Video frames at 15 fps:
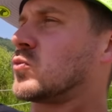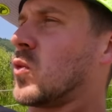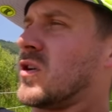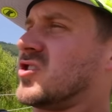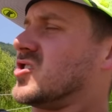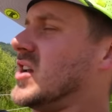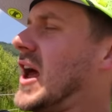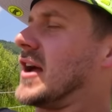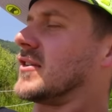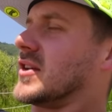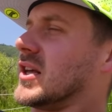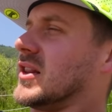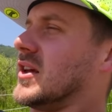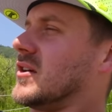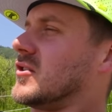with snacks
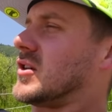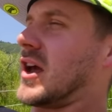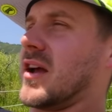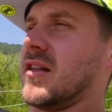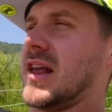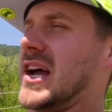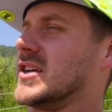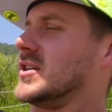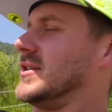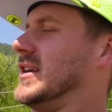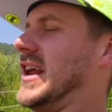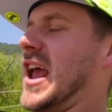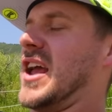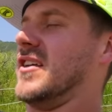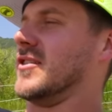like this, I could last
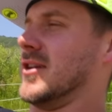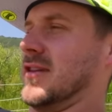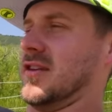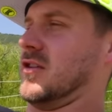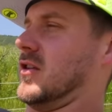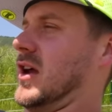days on this